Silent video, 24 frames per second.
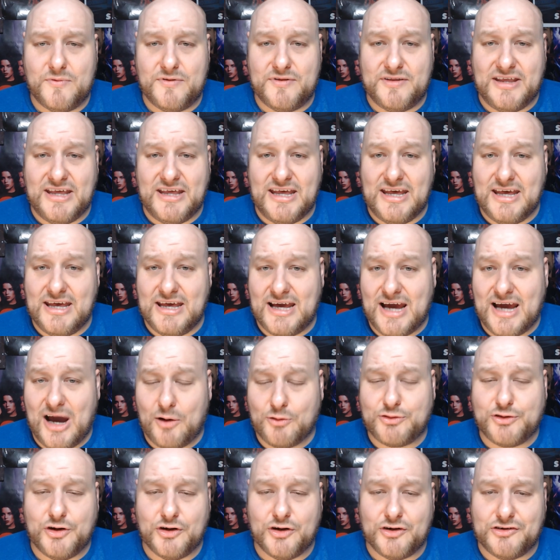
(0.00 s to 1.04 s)
the
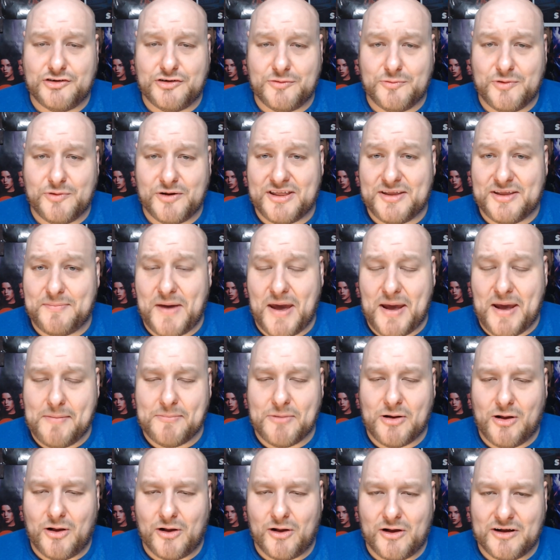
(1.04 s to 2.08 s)
couch cushion with the
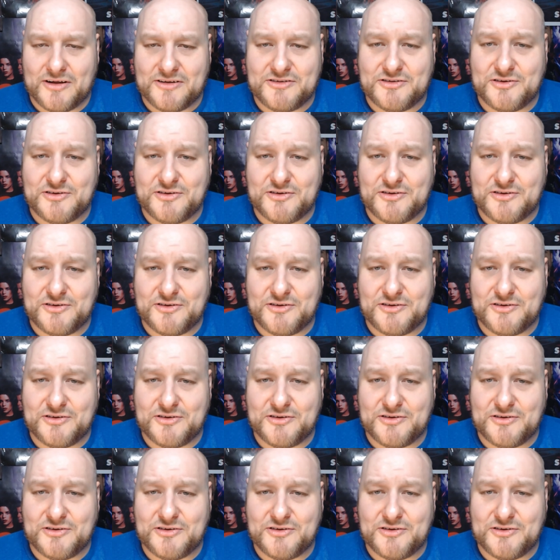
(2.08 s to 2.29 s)
paintball gun.